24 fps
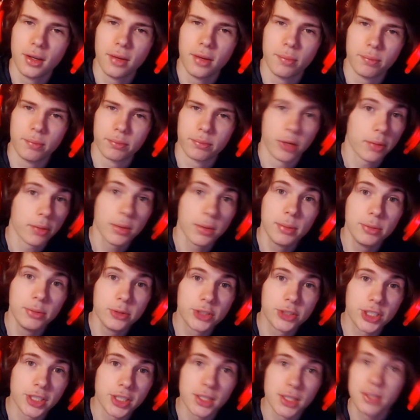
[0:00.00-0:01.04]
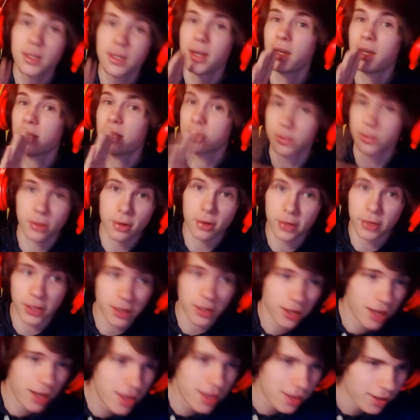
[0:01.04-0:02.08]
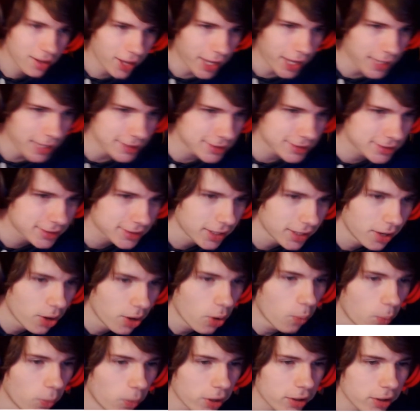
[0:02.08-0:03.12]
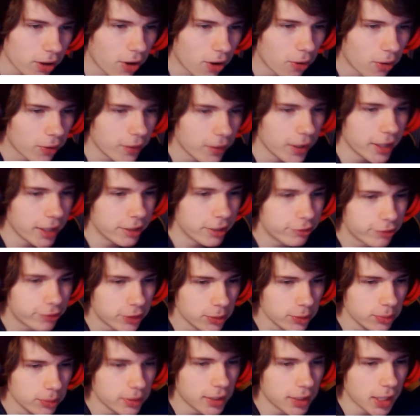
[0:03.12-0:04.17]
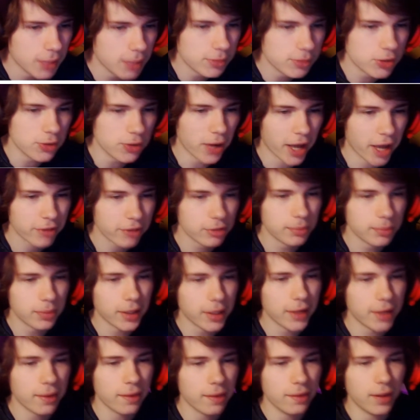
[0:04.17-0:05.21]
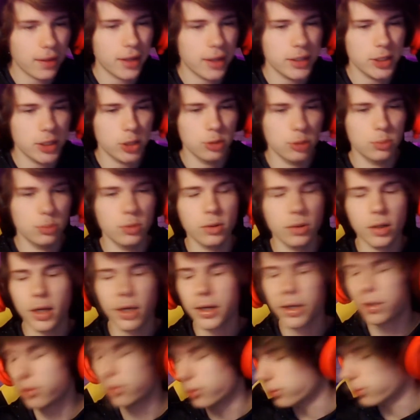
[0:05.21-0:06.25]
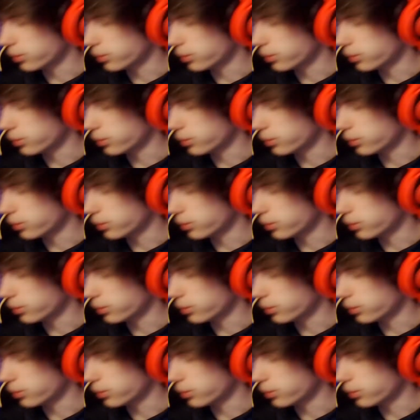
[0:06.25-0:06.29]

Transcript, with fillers: probably butchered it, sorry, asks, what are a few games you haven't played that you would like to?